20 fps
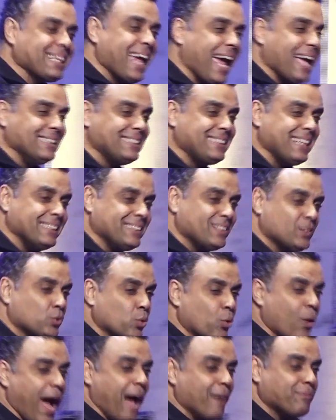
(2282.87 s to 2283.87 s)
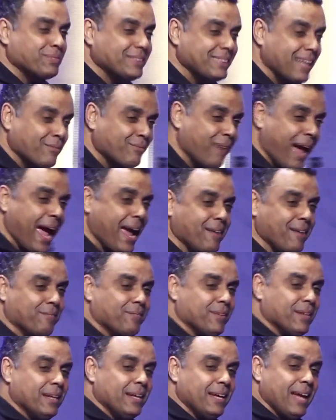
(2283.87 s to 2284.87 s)
cases to have survived
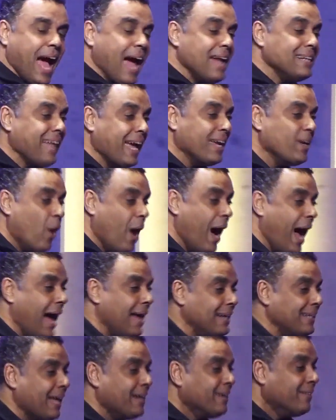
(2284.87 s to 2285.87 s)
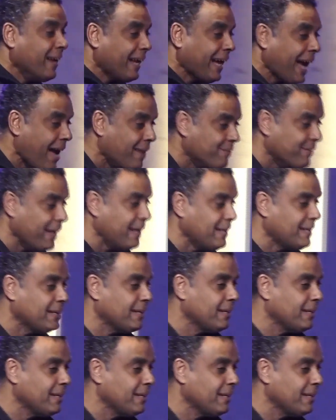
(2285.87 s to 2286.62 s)
under your hand and recovered